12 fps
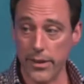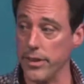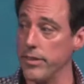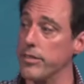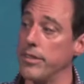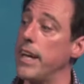
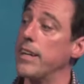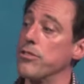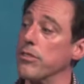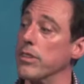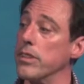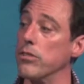parents
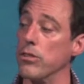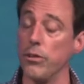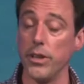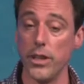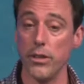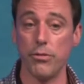naturally.
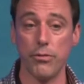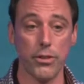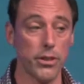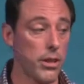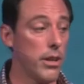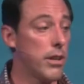So
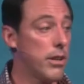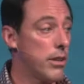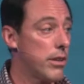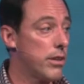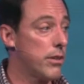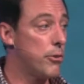if
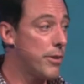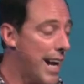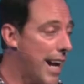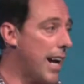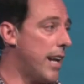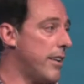you
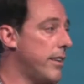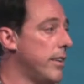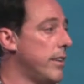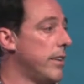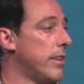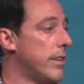
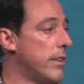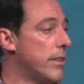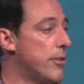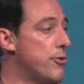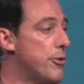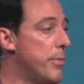can,
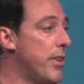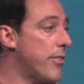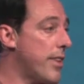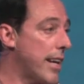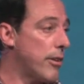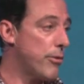you should be
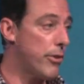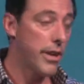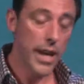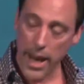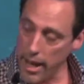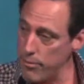
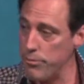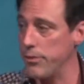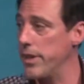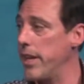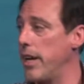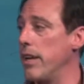thankful
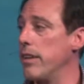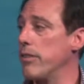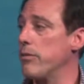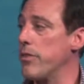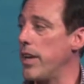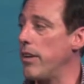every day
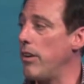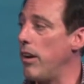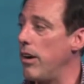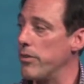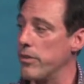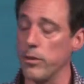for that
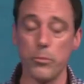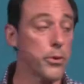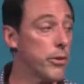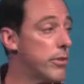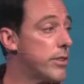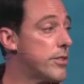honor and
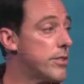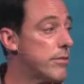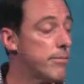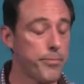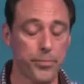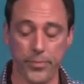privilege.